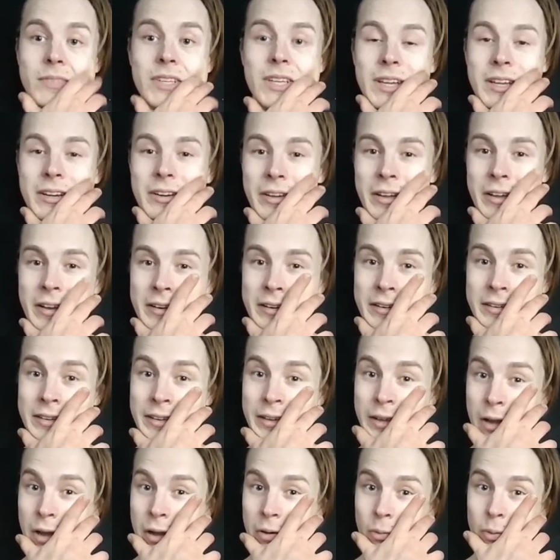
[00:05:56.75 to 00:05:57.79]
And again,
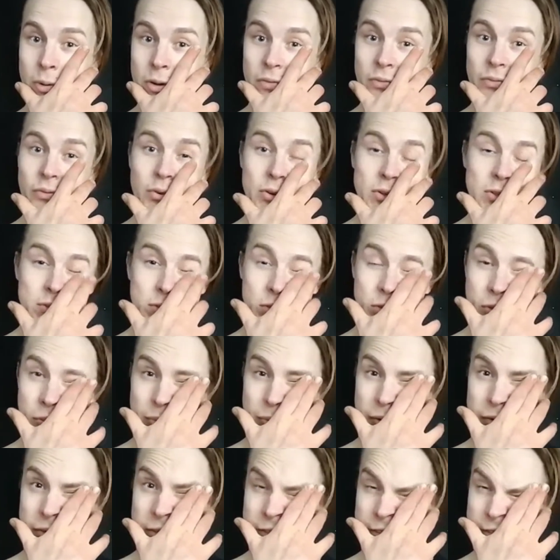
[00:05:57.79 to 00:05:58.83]
when I first heard
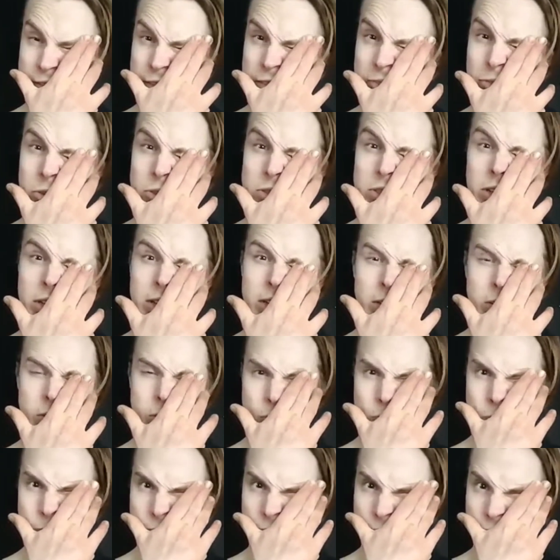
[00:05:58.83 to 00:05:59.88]
about it, it was like,
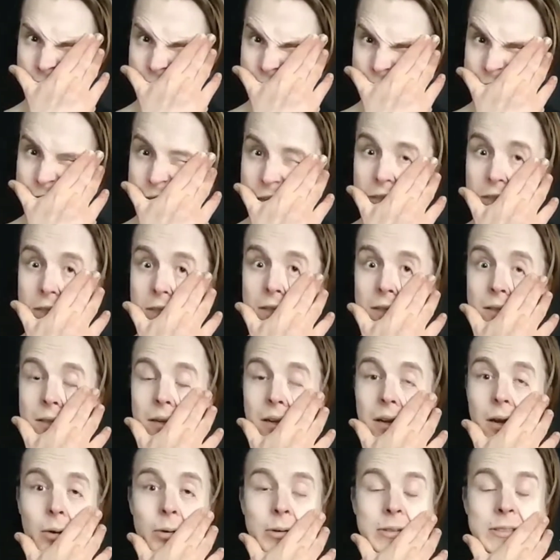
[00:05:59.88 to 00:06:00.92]
crazy,
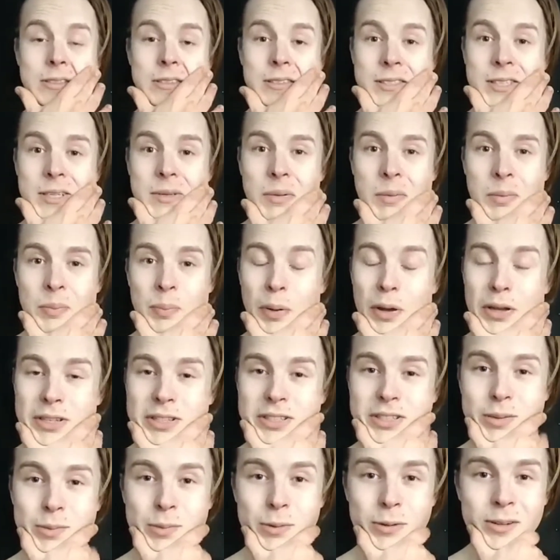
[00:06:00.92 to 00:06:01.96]
how is this even
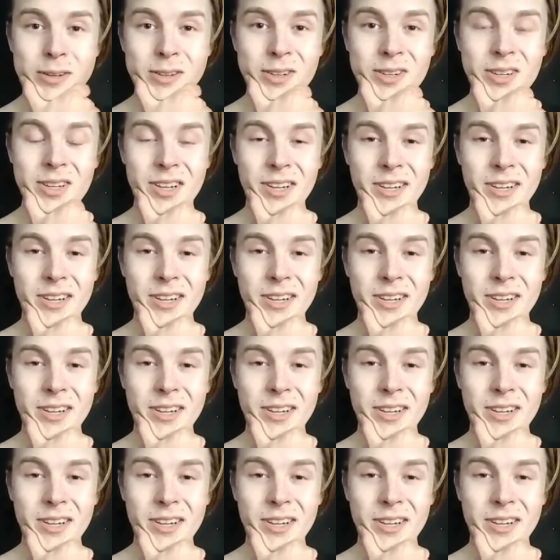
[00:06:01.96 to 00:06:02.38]
possible?